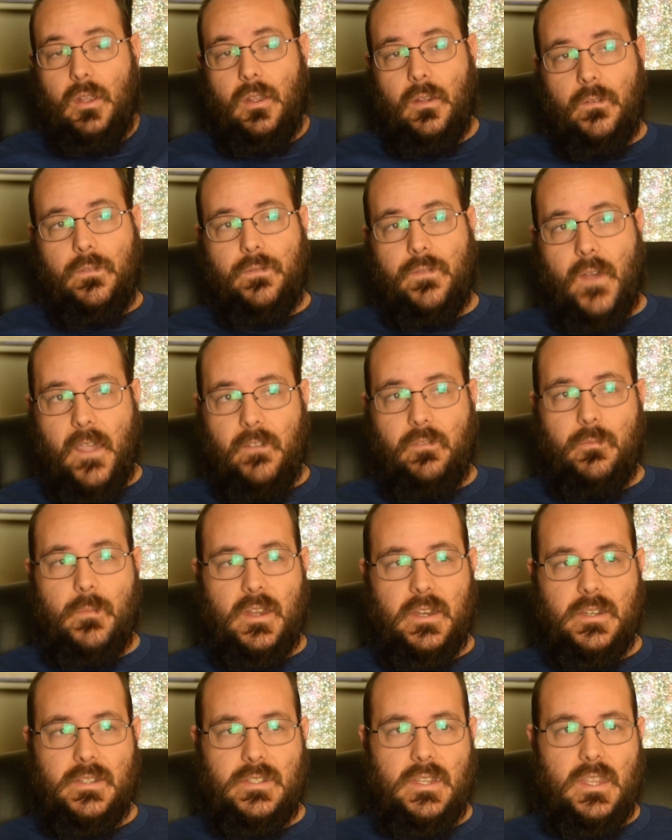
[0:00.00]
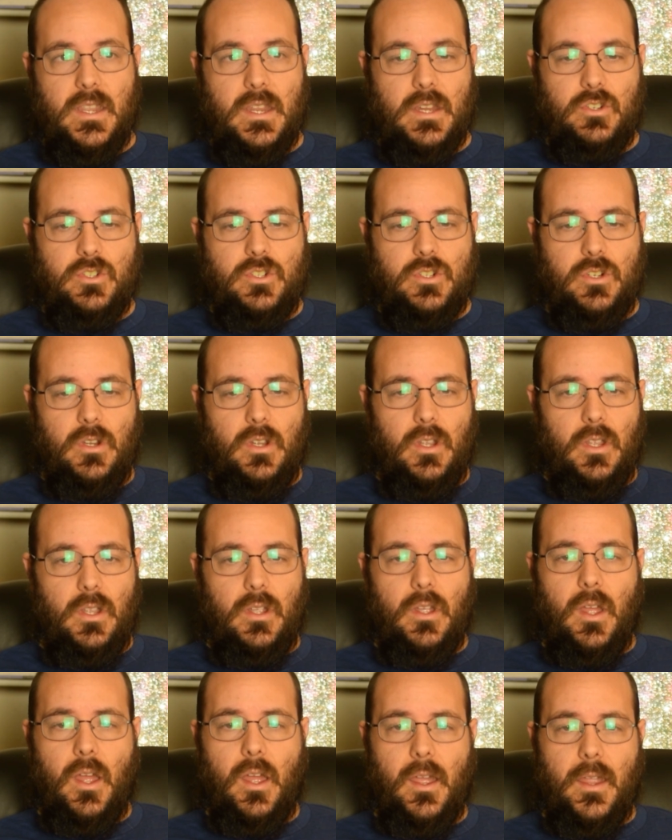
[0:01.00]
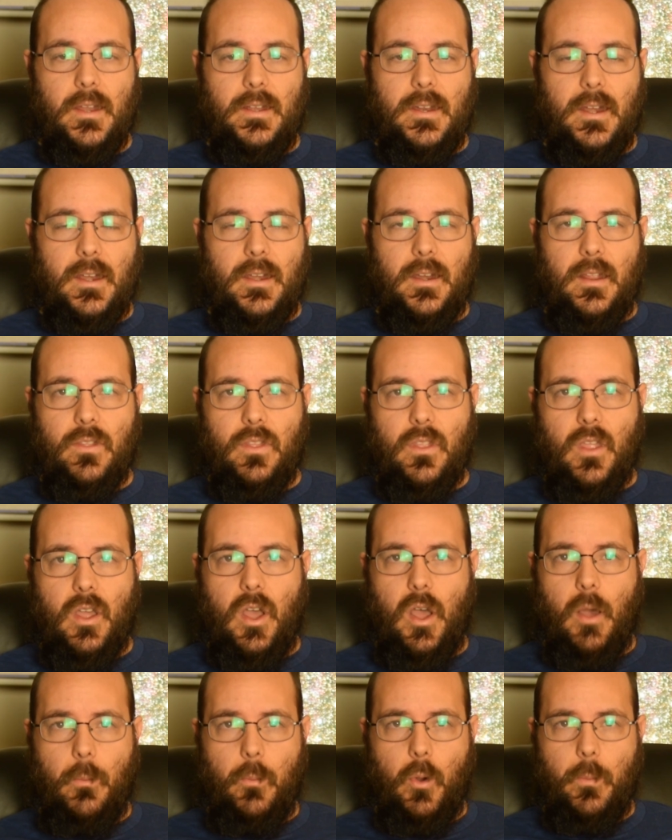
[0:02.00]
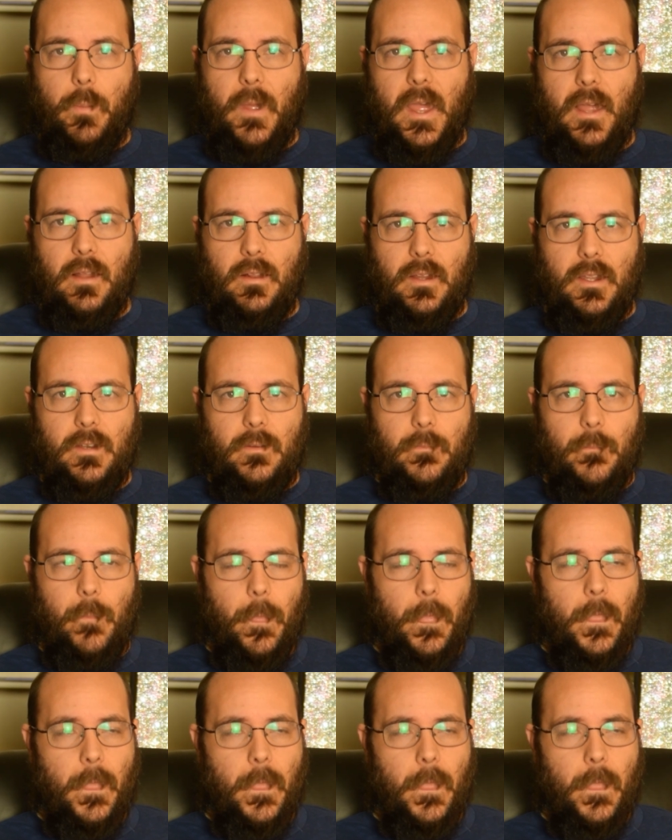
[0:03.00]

5 minutes each. I did it in the Hubble palette.